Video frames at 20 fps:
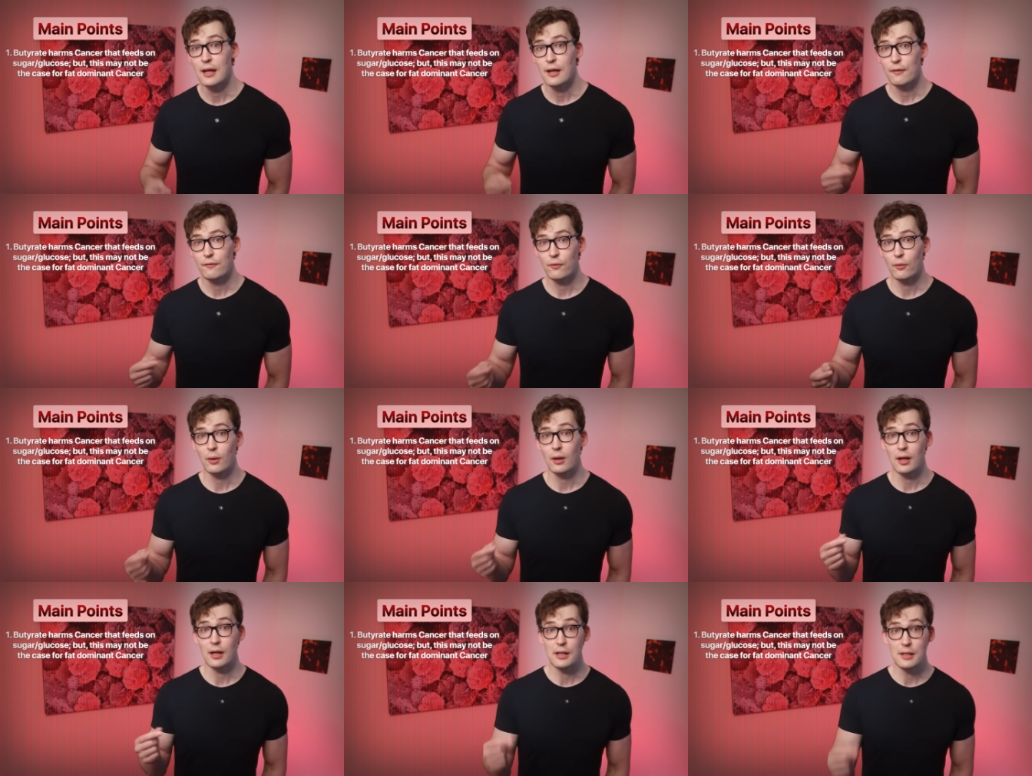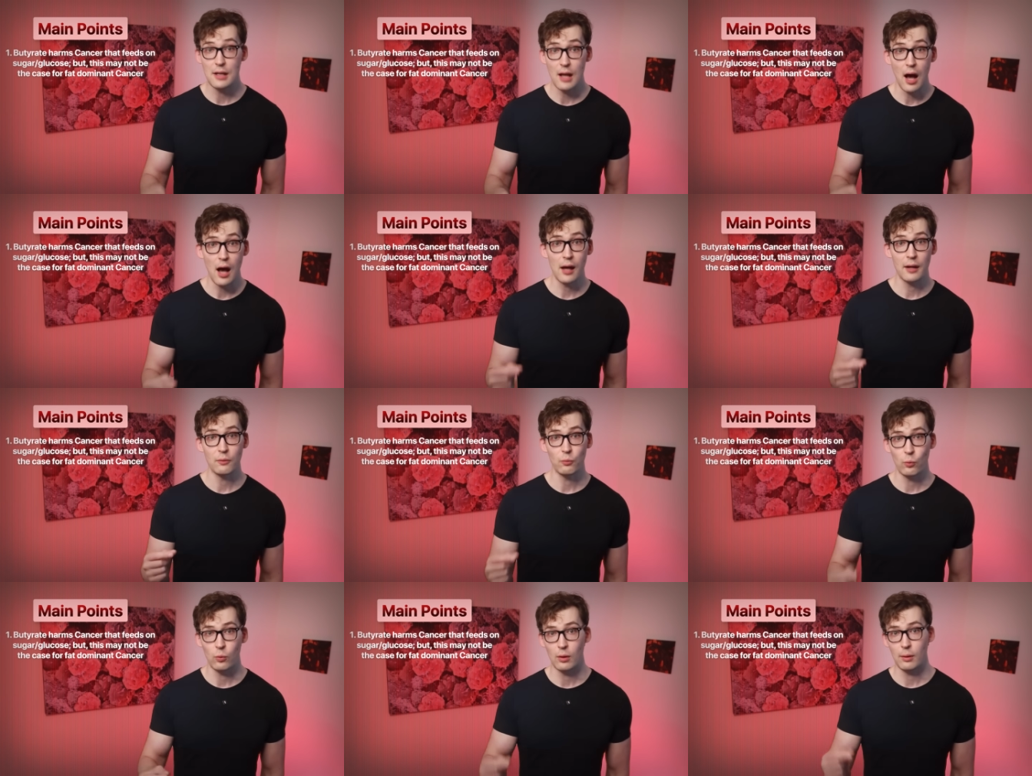for
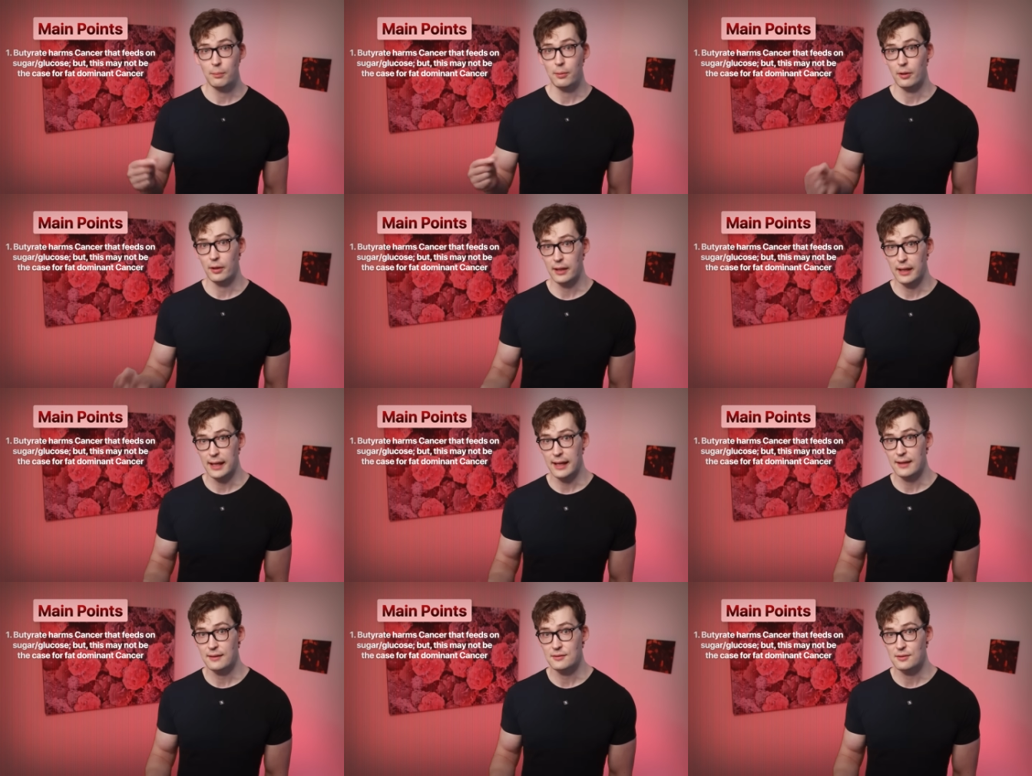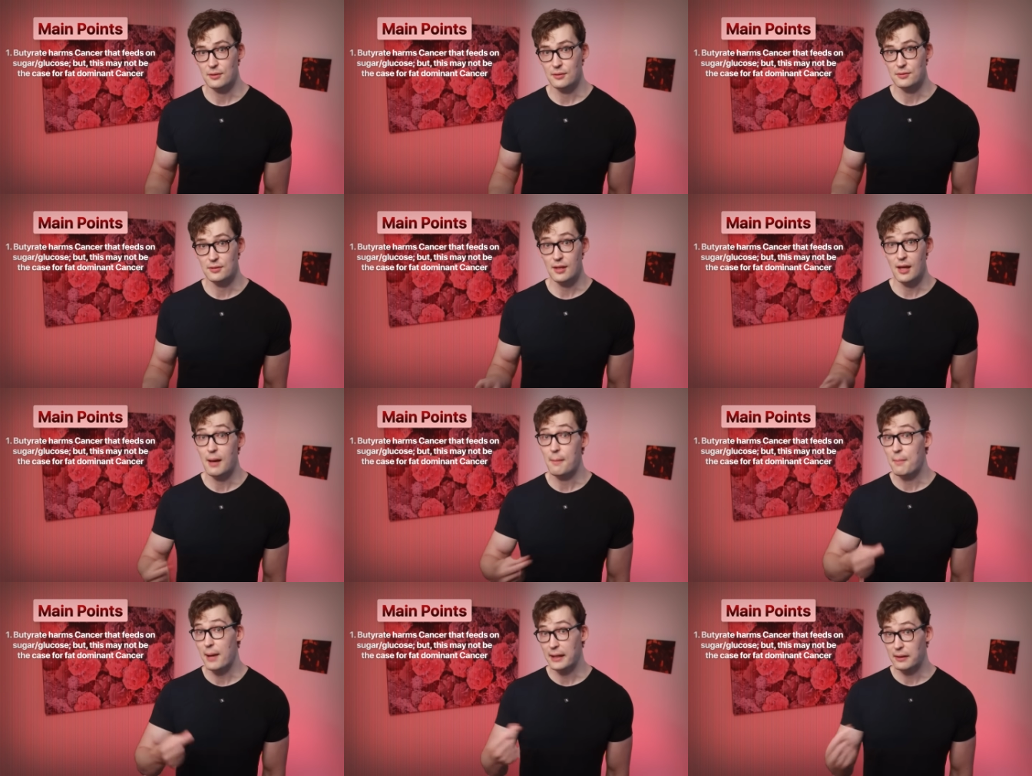non Warburg cancers,
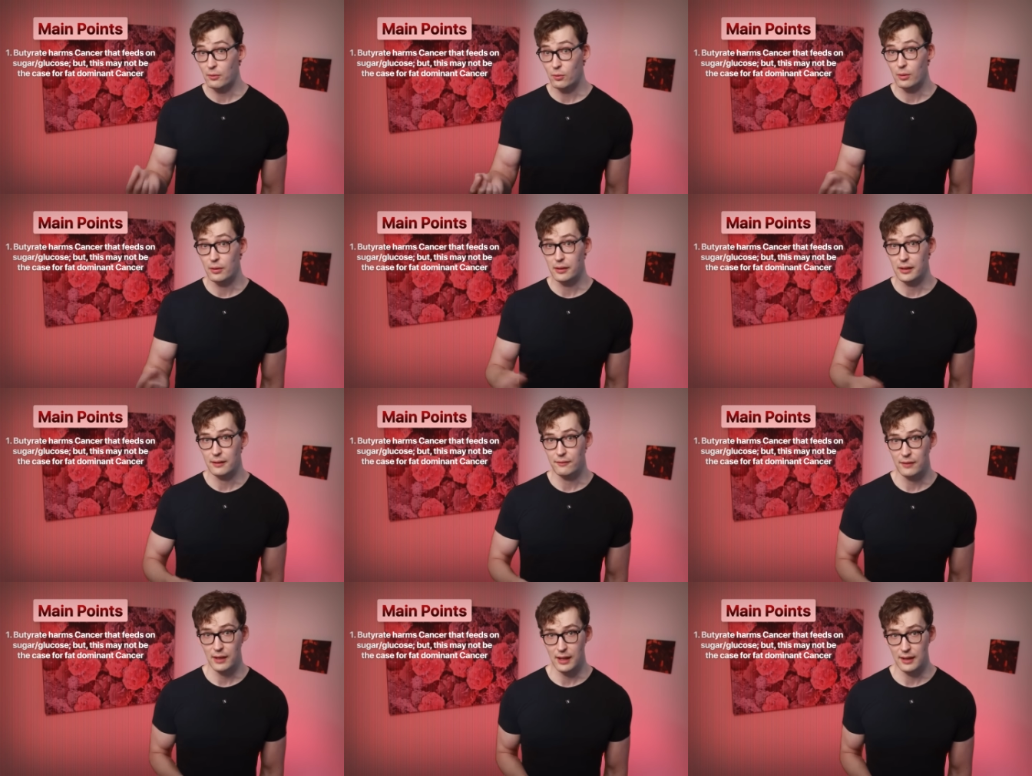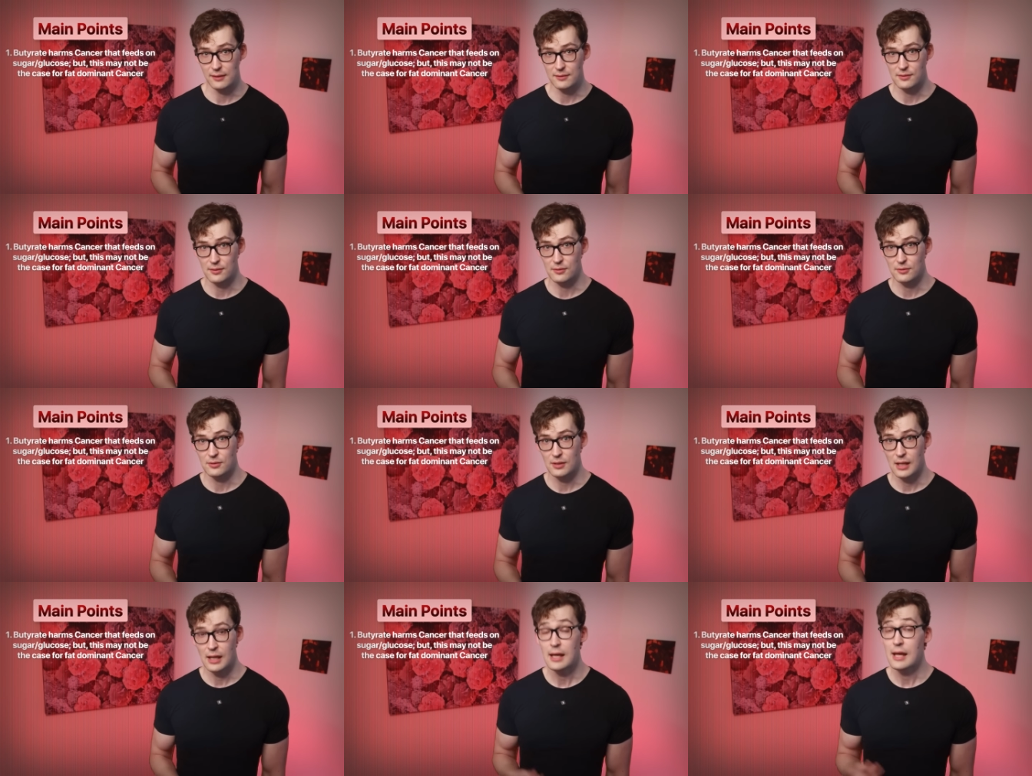a minority of
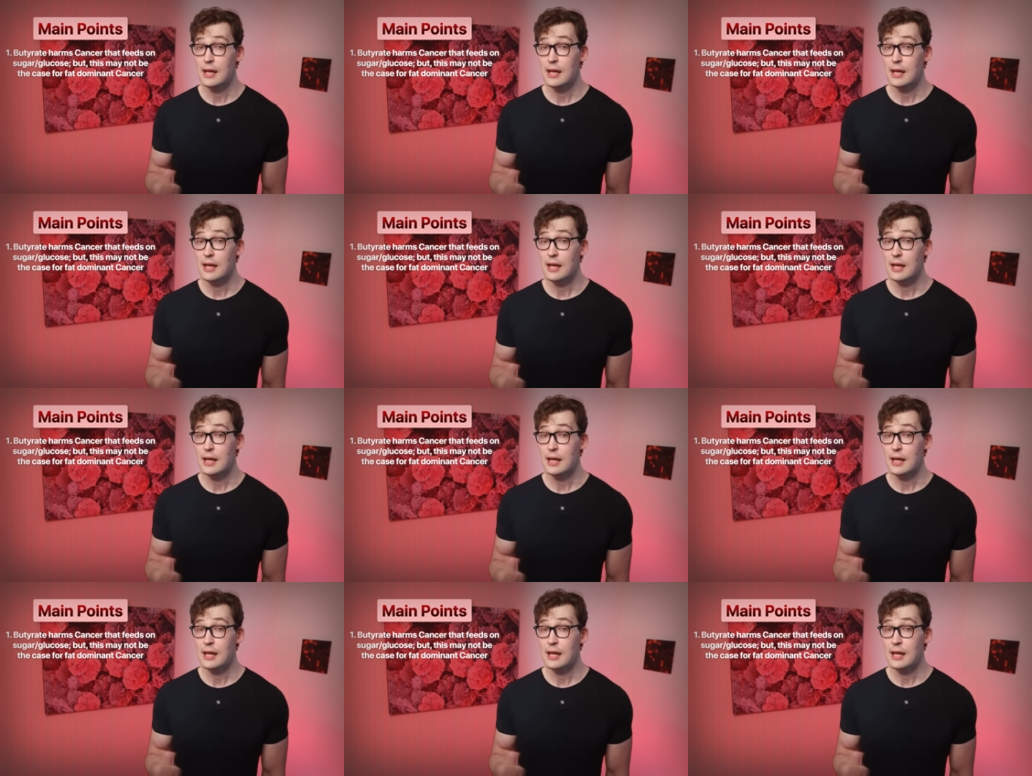cancers.